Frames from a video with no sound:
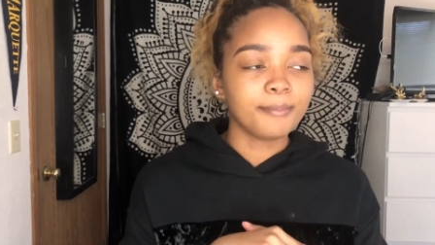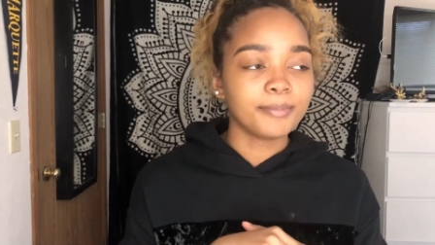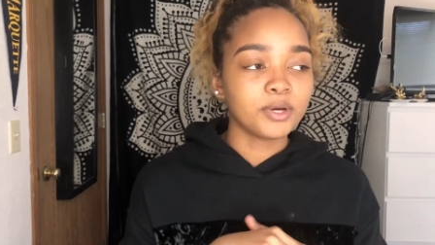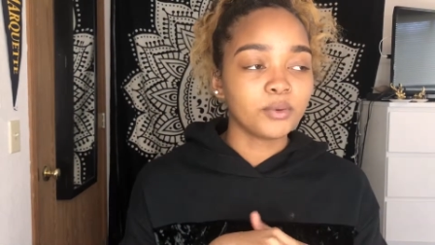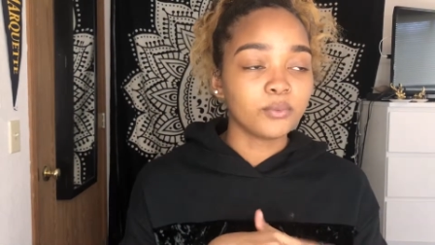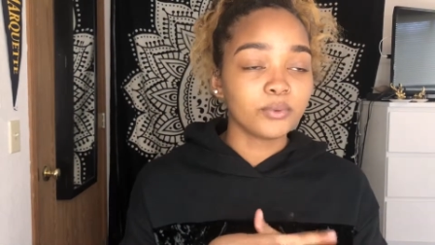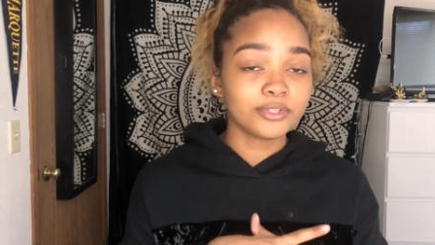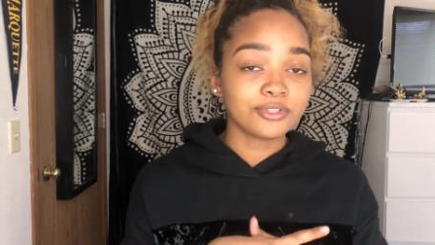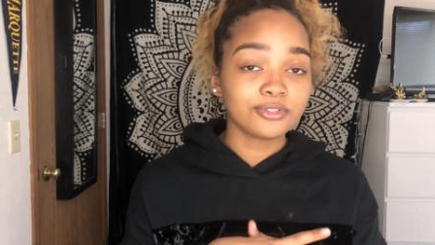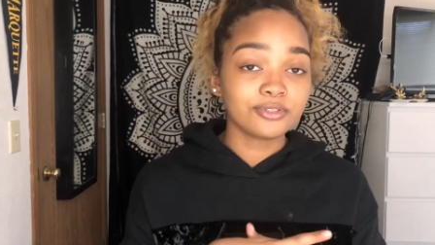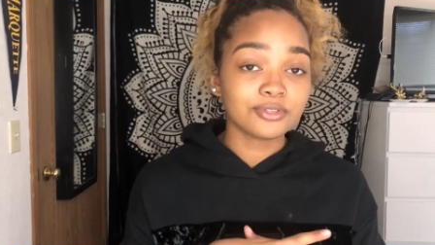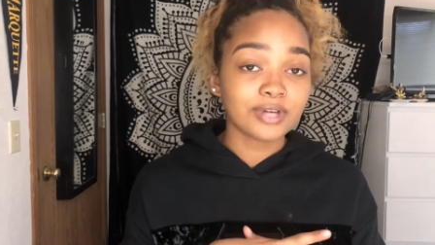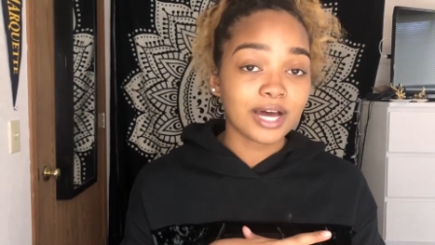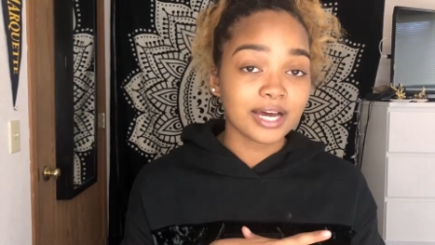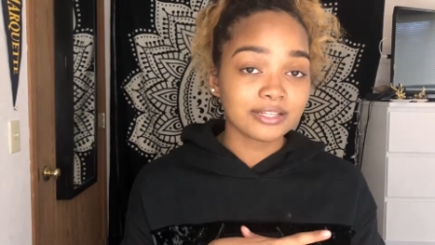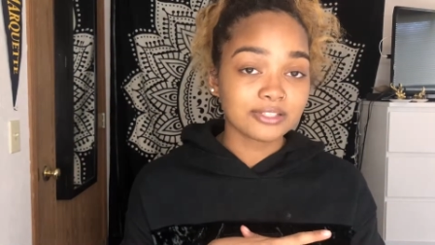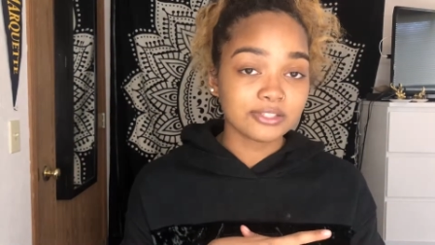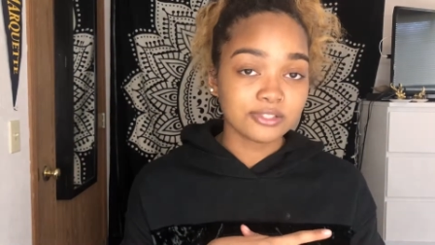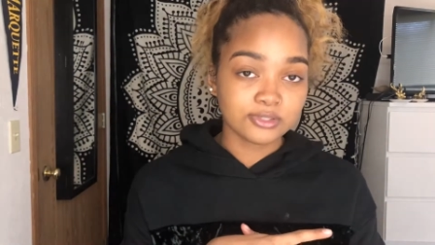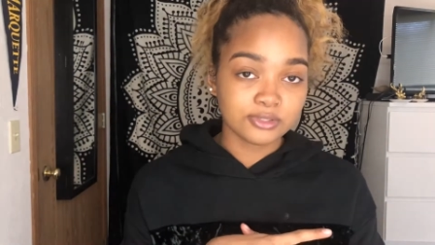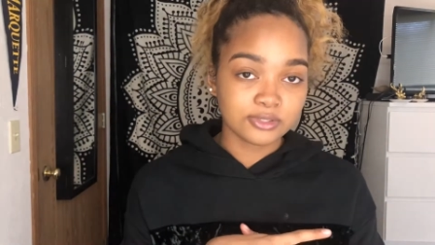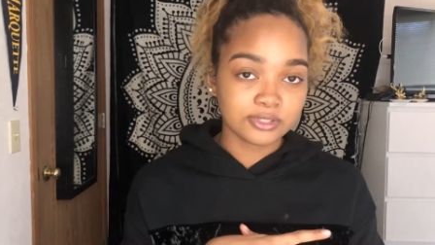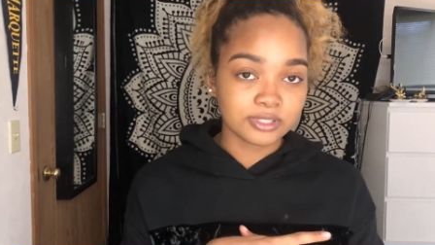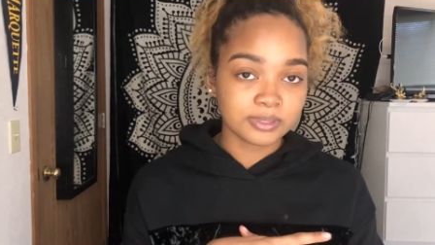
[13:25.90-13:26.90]
When you guys
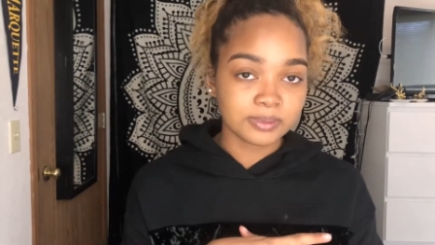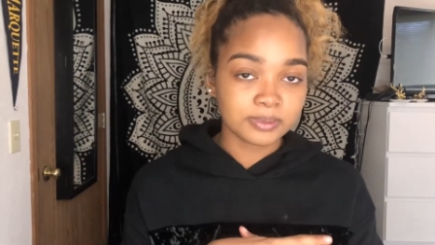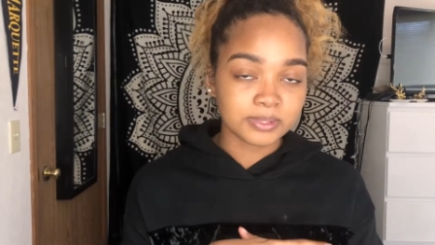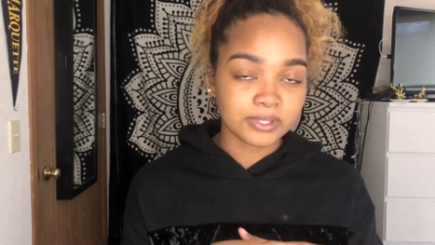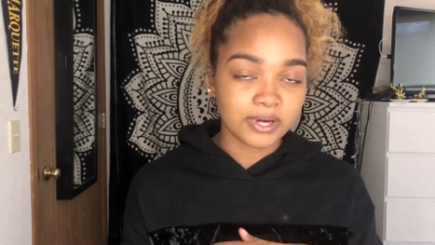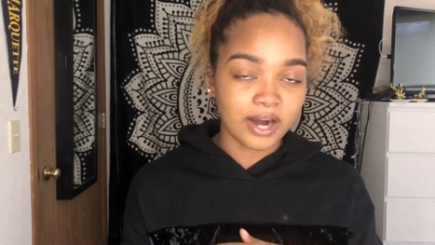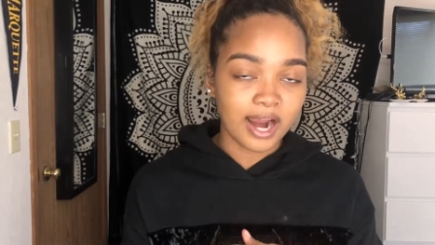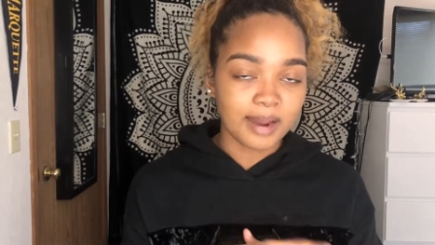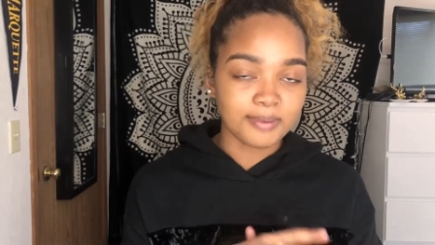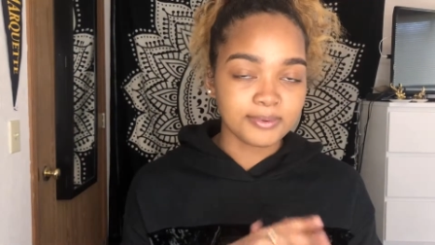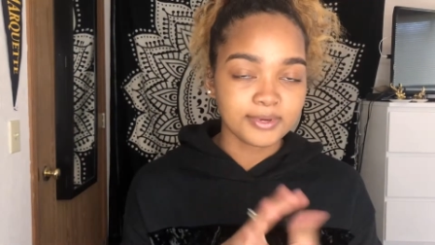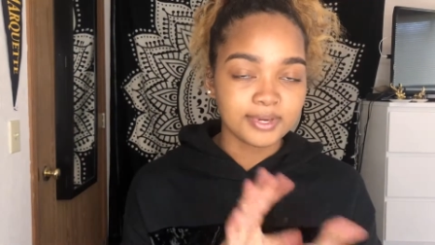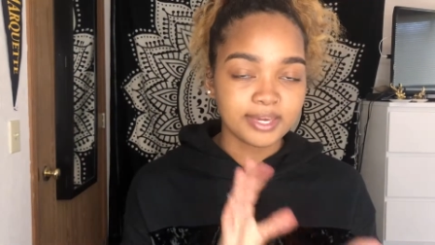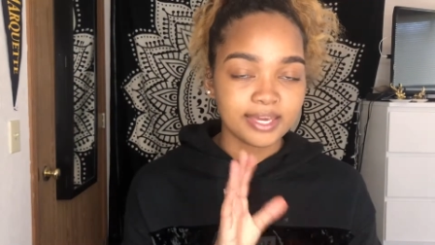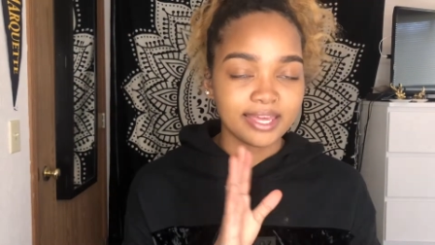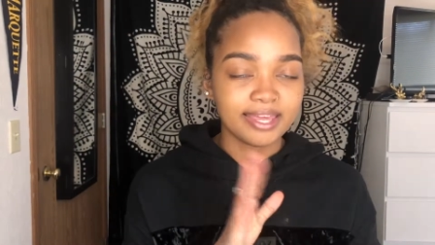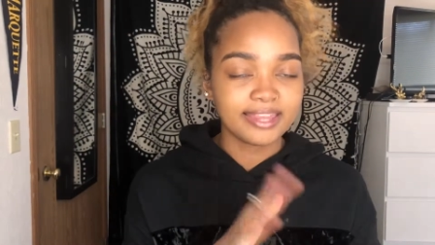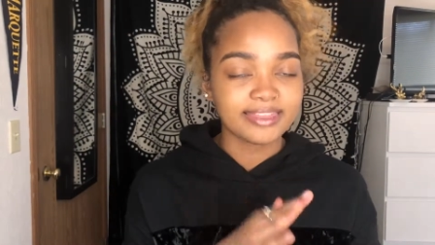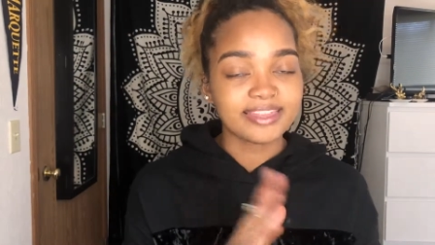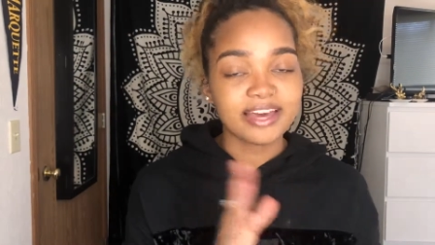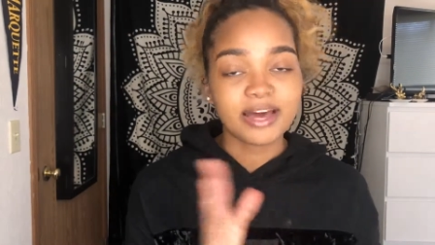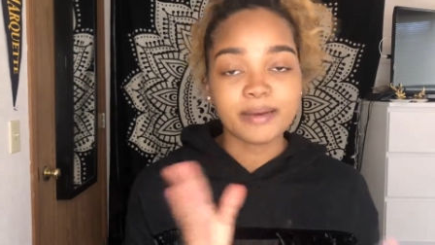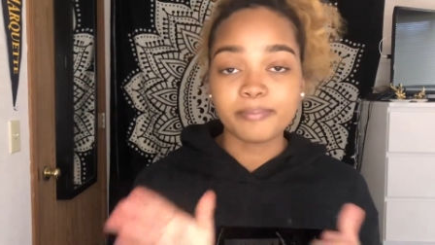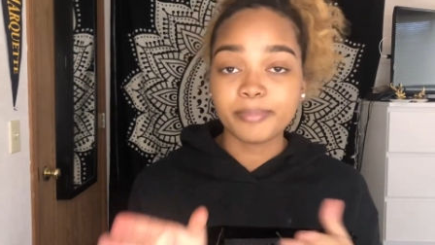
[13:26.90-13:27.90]
do subscribe, you can
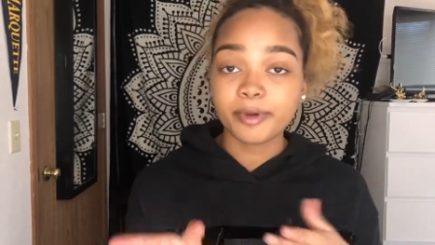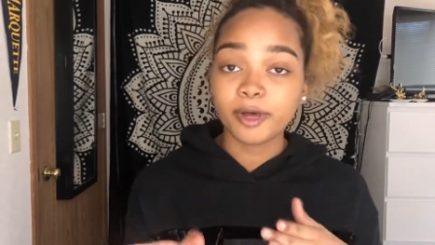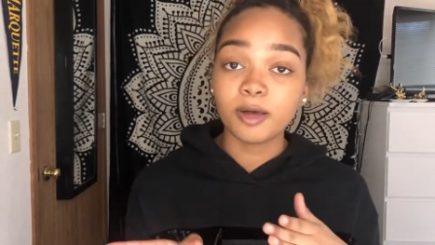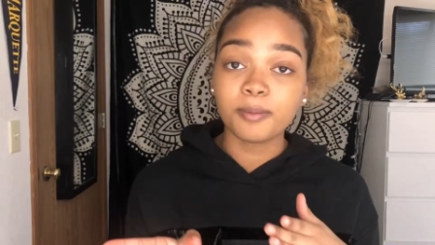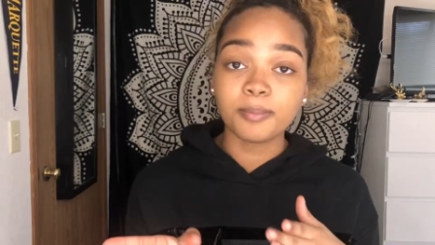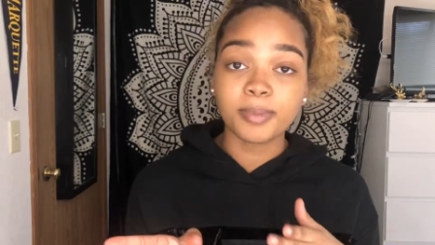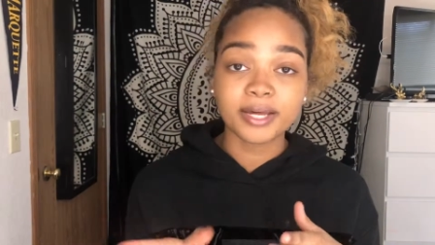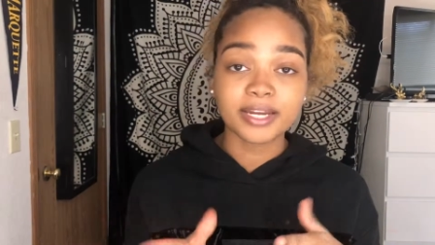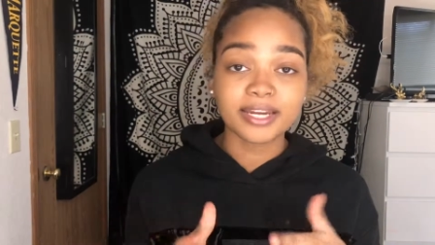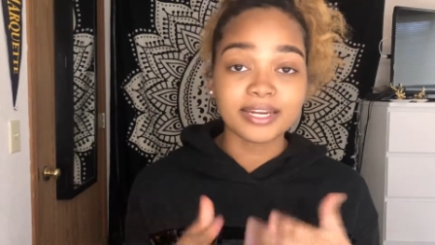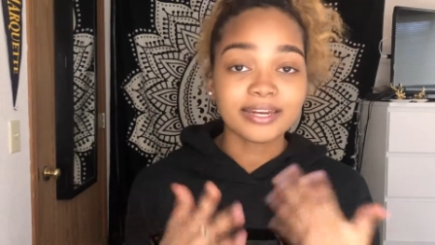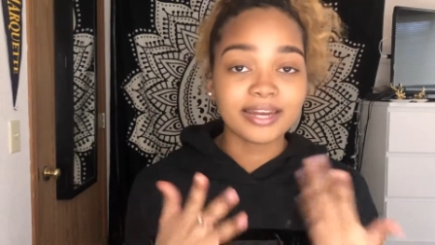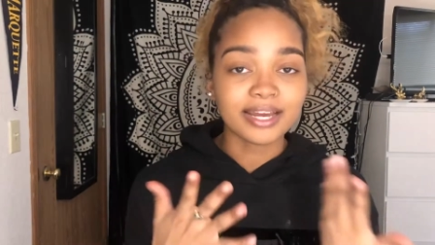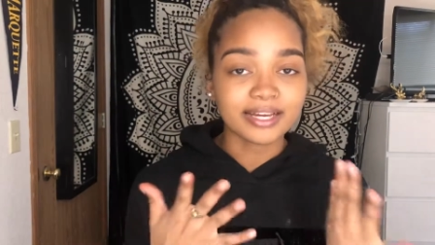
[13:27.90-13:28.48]
hit that bell button